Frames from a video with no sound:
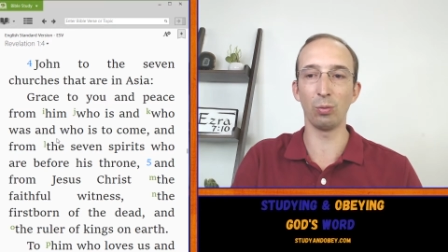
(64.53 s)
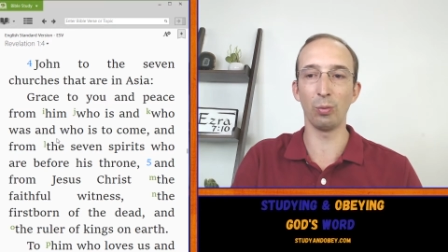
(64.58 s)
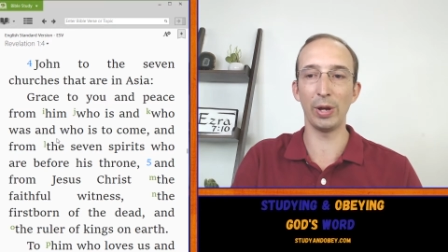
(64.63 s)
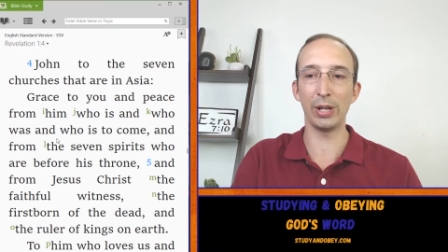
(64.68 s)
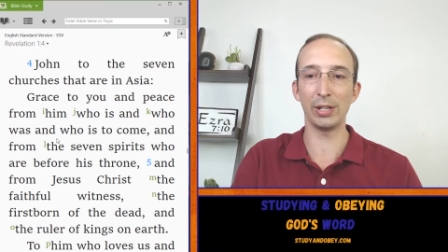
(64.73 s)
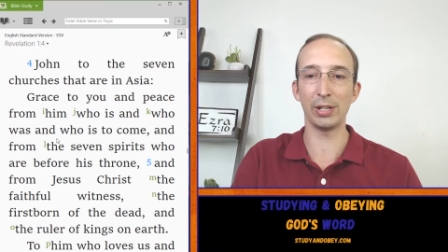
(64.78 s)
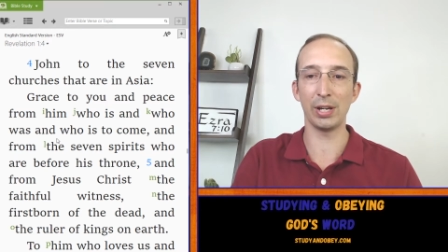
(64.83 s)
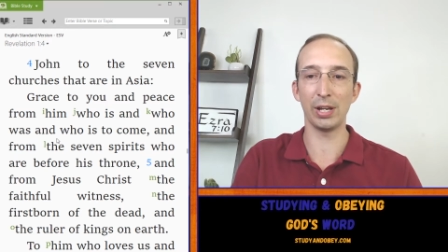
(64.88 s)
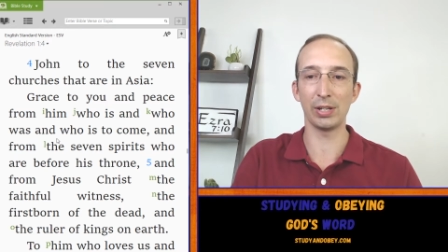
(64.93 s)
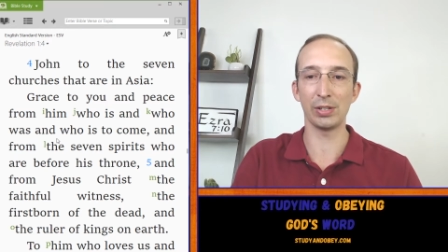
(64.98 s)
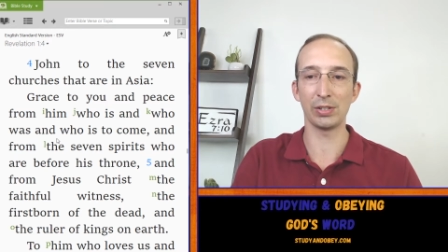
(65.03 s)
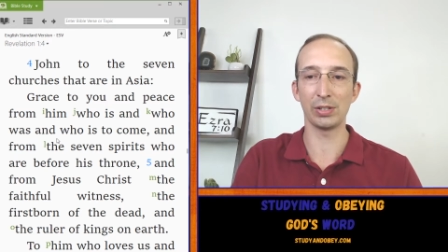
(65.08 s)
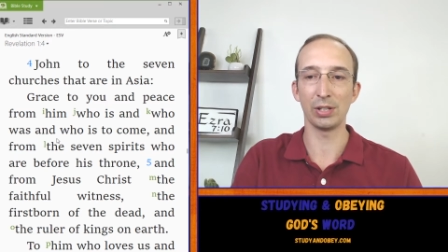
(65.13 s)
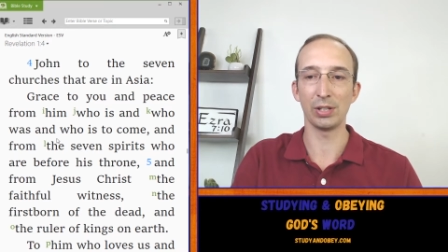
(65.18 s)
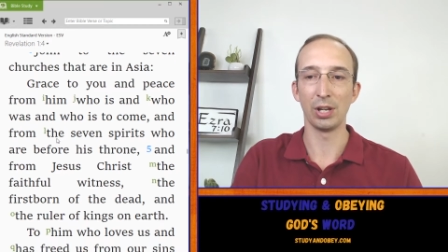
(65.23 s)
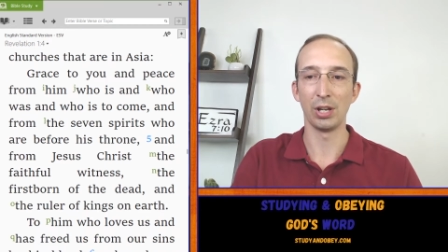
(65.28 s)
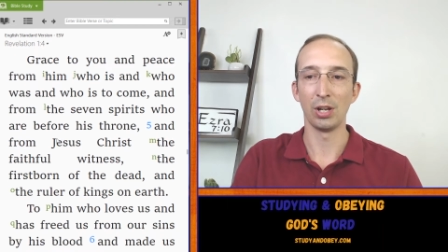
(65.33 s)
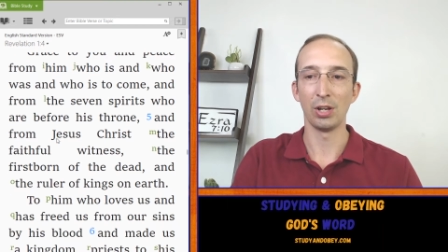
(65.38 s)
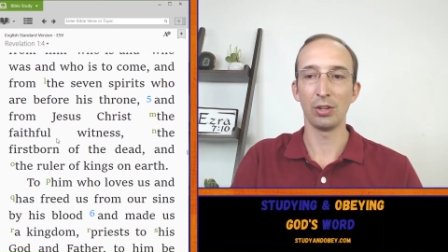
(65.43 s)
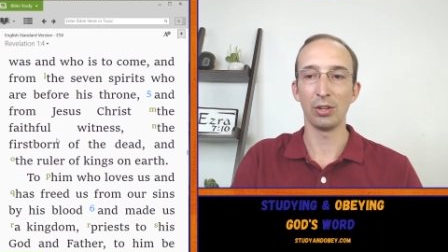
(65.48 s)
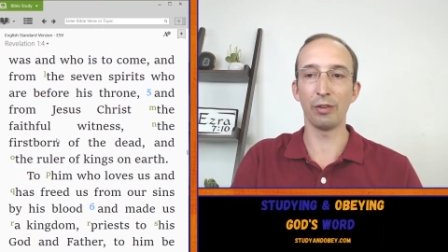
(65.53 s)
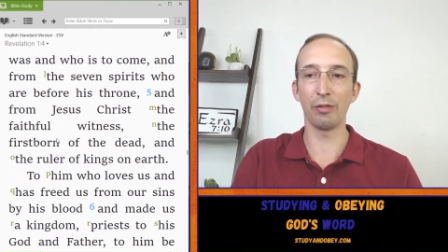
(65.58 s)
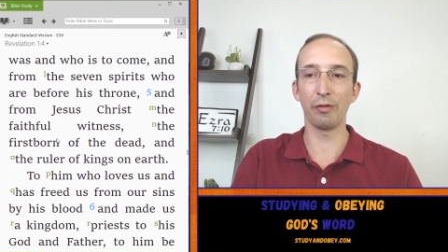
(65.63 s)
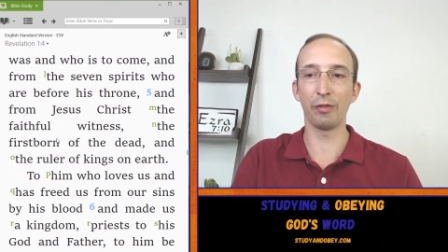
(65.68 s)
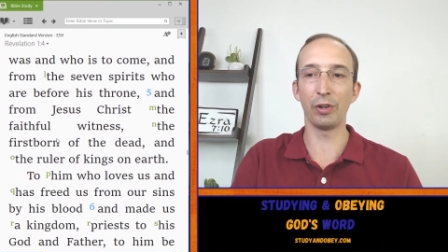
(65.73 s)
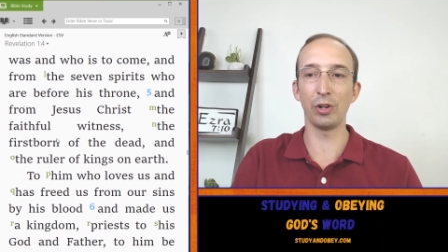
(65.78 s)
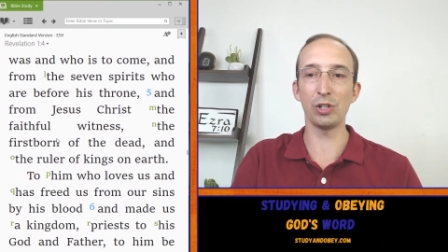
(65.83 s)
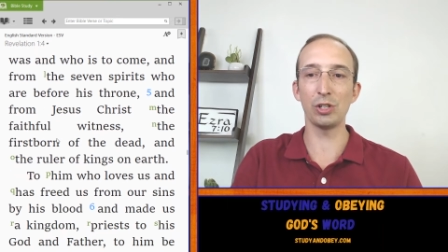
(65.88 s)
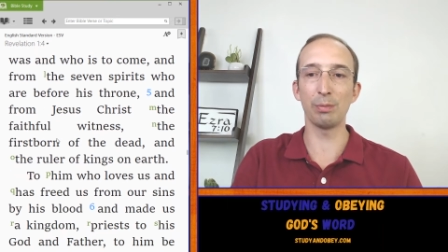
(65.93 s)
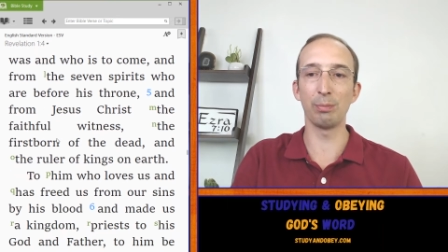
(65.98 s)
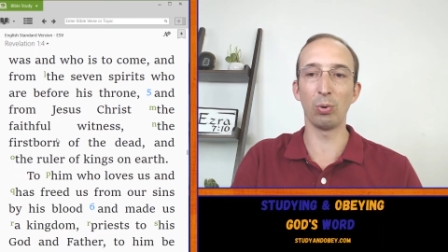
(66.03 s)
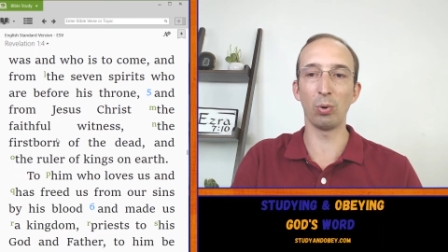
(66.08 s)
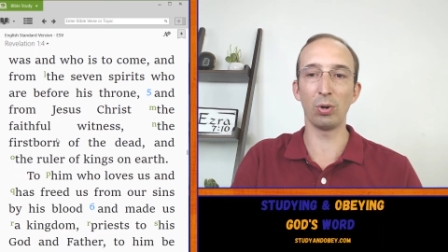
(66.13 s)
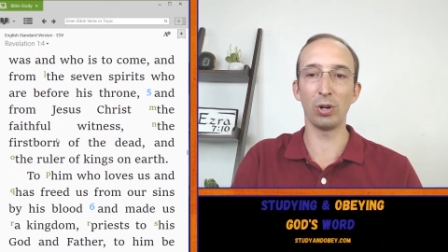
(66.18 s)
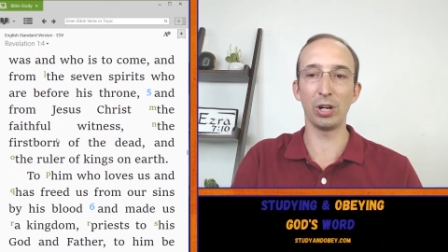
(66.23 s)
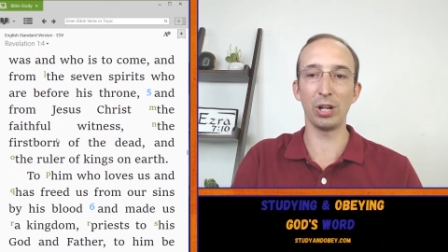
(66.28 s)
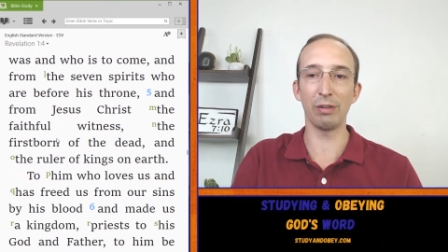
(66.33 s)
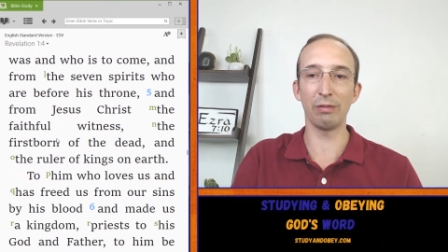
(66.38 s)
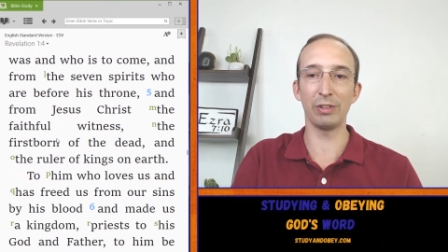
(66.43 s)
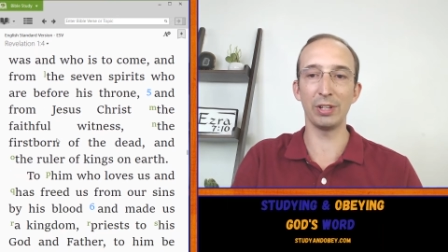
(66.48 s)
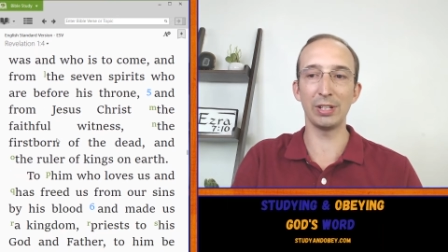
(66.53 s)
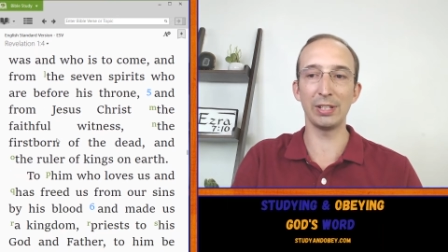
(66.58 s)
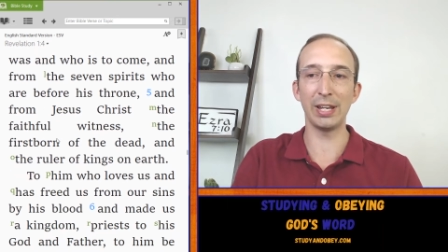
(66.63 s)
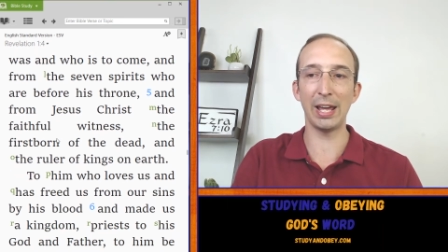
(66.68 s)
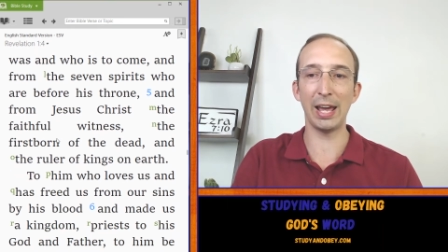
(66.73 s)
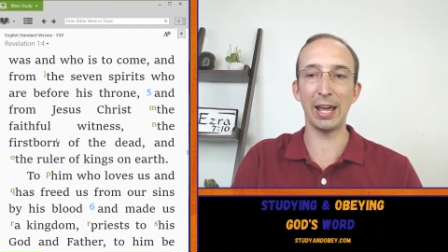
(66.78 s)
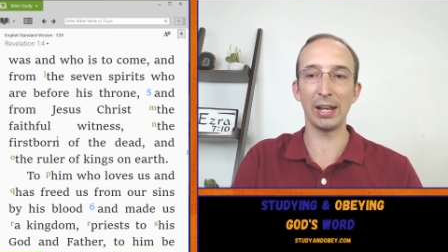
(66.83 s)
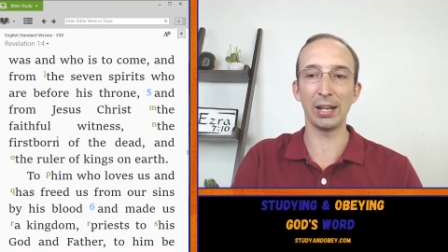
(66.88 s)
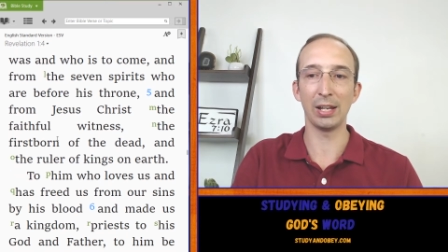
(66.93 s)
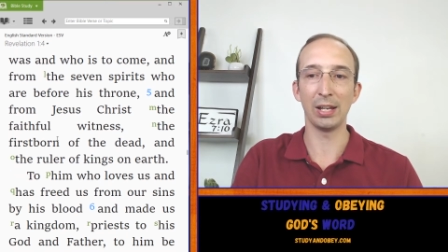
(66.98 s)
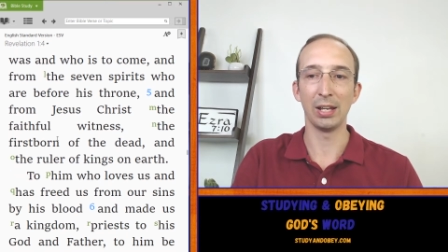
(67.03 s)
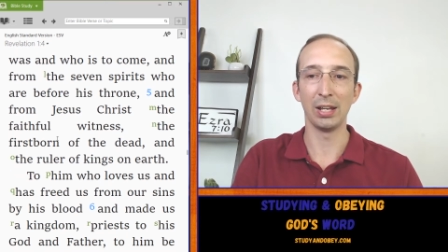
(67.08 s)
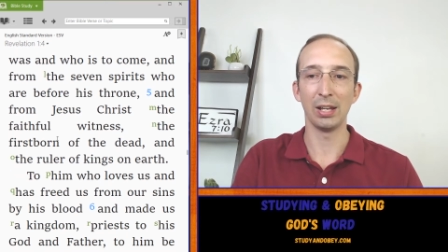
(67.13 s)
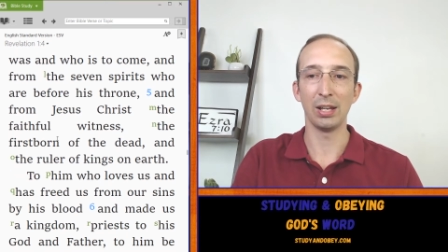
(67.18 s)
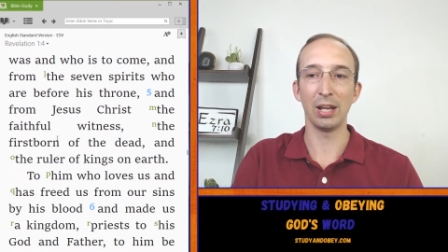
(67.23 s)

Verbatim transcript: witness, the firstborn of the dead,